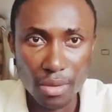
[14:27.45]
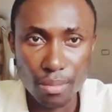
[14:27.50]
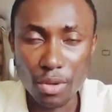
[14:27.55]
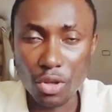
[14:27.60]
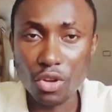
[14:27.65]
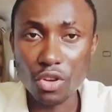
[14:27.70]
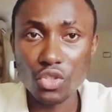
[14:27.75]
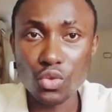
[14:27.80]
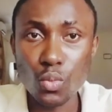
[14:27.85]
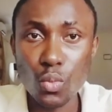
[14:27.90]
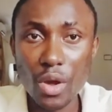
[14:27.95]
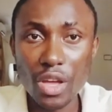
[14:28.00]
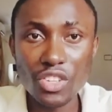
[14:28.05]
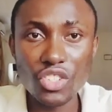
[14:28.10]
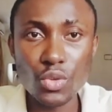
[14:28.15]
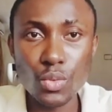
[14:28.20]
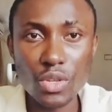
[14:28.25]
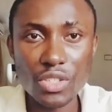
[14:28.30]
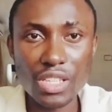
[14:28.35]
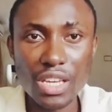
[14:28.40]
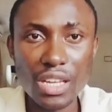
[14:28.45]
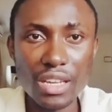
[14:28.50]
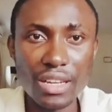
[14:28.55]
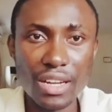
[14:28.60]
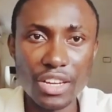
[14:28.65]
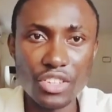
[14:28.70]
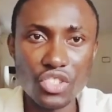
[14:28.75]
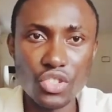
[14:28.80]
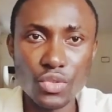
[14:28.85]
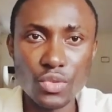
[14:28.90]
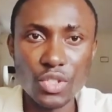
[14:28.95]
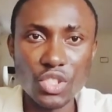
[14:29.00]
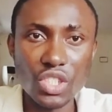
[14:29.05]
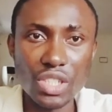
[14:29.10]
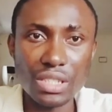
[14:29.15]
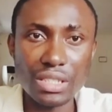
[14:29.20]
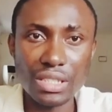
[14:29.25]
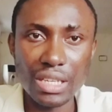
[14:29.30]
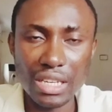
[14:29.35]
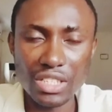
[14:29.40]
Because when she was killing her children,
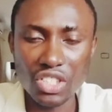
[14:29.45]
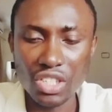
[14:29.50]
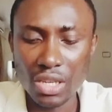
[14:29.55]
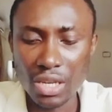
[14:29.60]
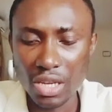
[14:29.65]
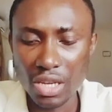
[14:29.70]
she said